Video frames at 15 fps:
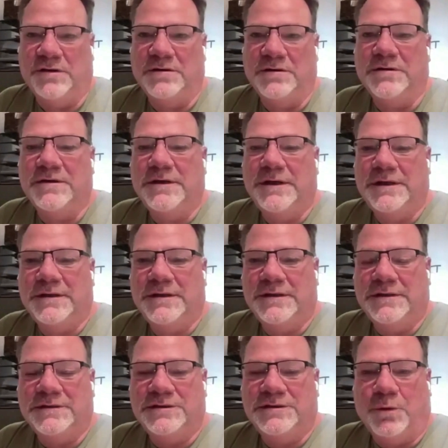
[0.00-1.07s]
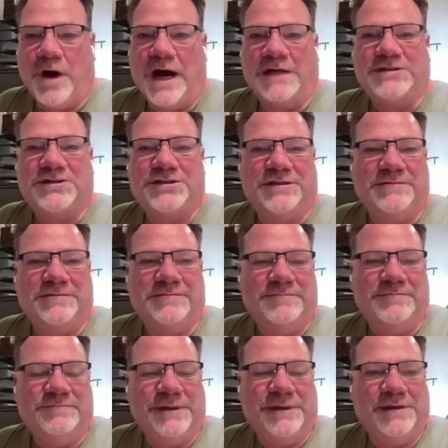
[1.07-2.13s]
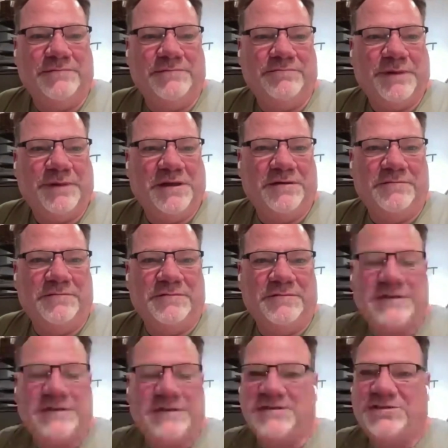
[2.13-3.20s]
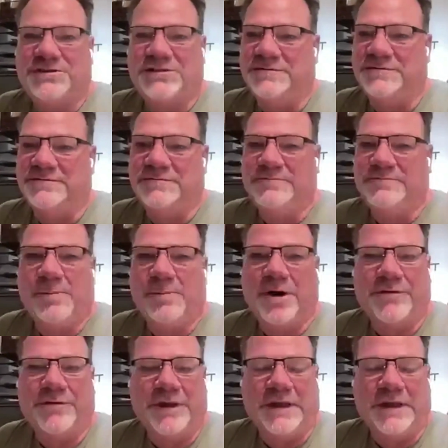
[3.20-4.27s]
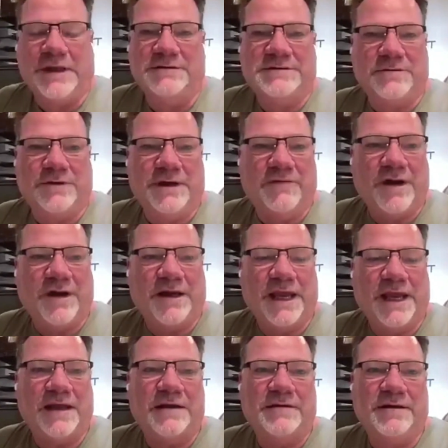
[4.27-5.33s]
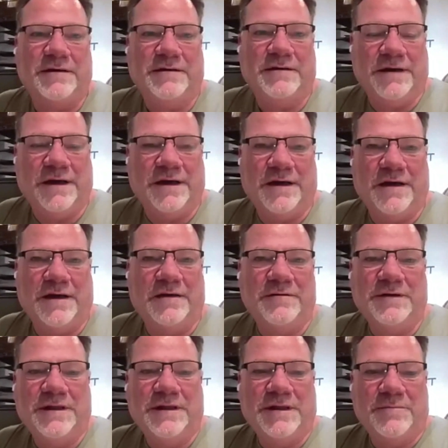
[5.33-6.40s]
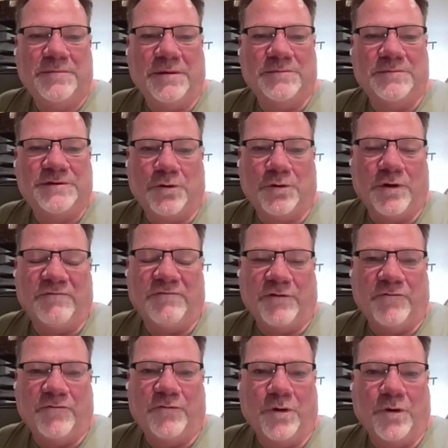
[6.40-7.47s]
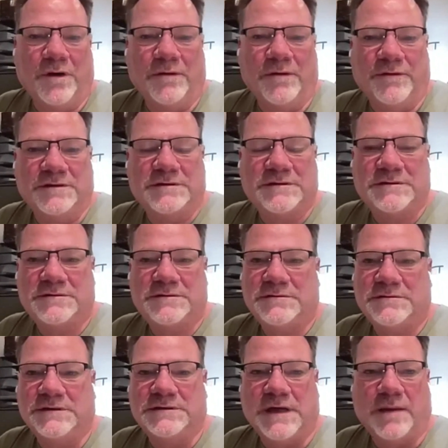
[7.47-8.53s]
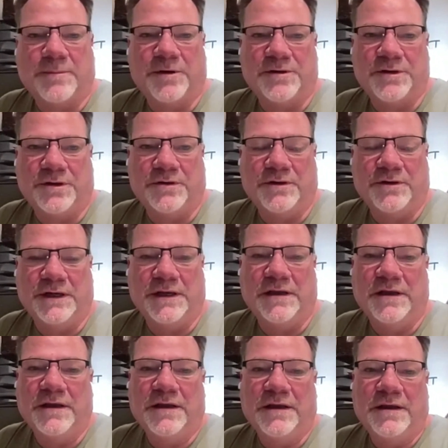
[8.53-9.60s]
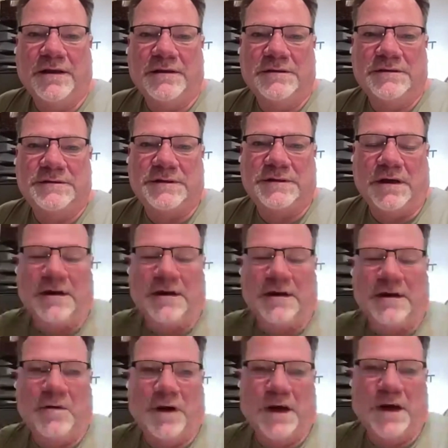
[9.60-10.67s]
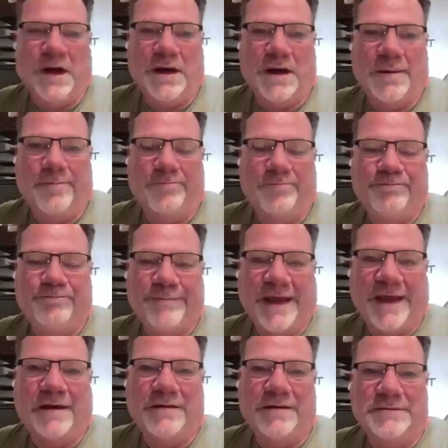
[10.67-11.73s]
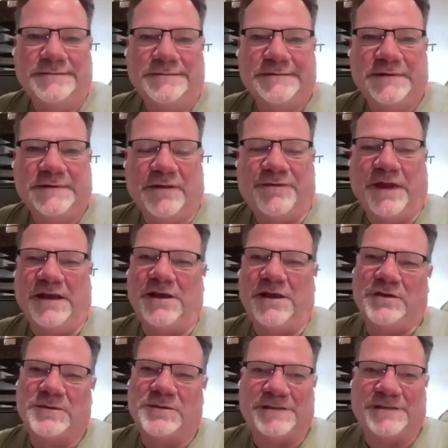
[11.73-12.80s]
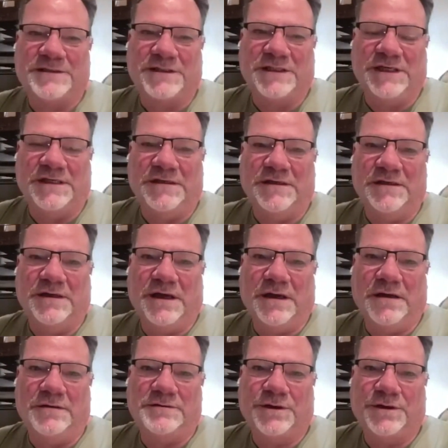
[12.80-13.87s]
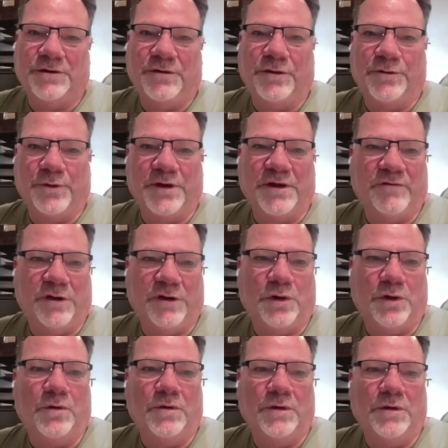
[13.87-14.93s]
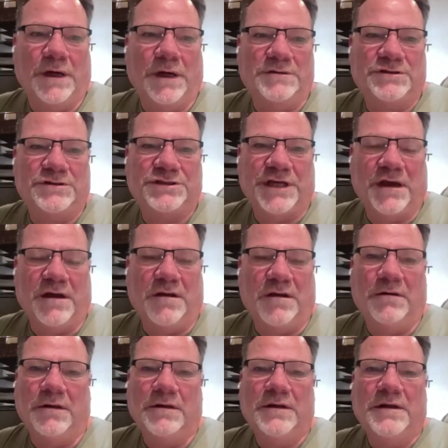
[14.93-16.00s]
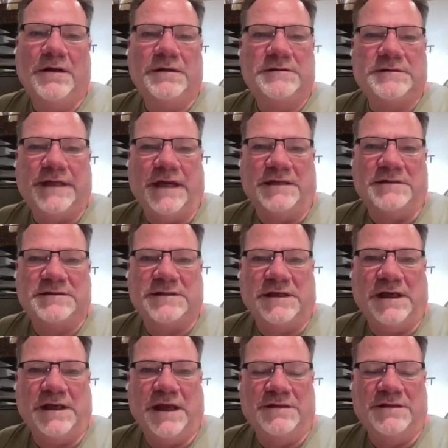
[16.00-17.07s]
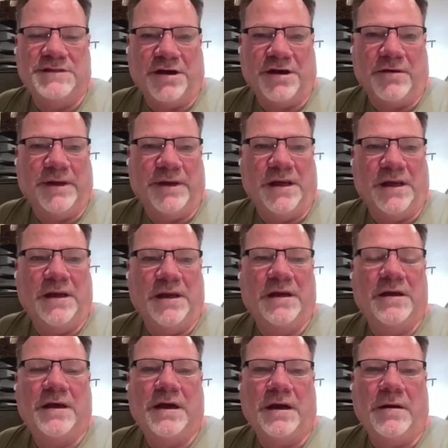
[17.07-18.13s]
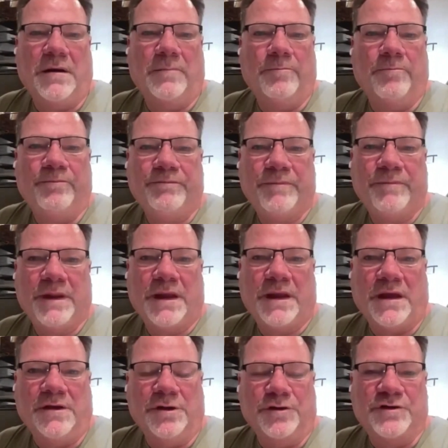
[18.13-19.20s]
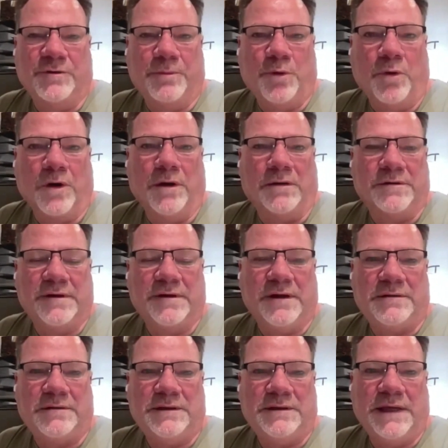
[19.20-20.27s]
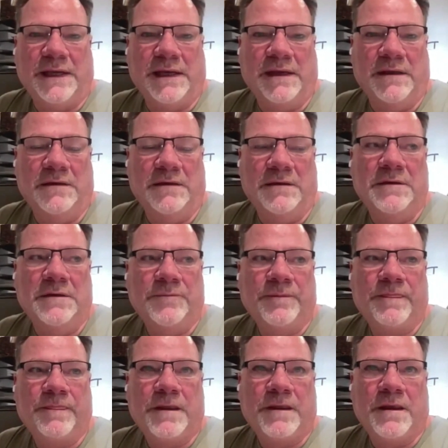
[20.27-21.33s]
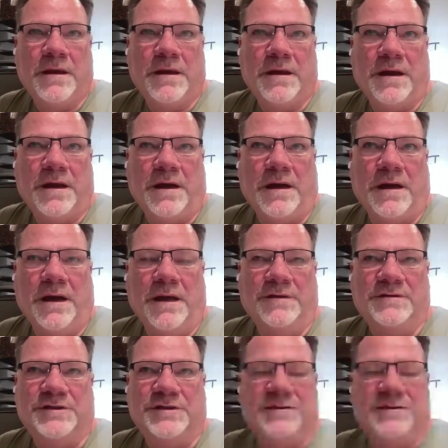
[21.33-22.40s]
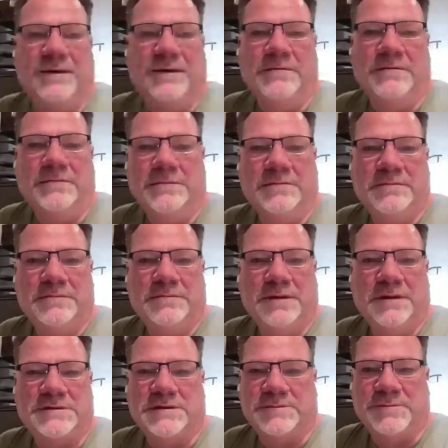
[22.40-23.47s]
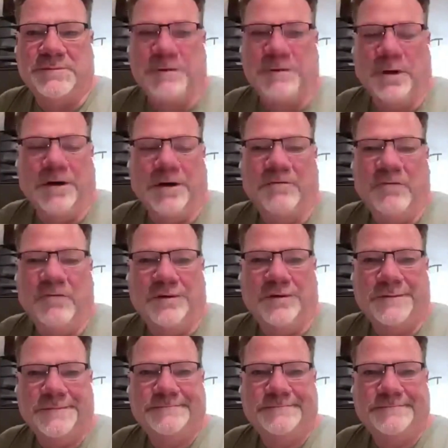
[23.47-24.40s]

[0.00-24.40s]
to watch and be in touch and be part of things whenever I can. And I'm so grateful for this opportunity. So yeah, thank you especially to the three of you, Shell, Stacy, and Jeremy, and your support. And it's just been wonderful.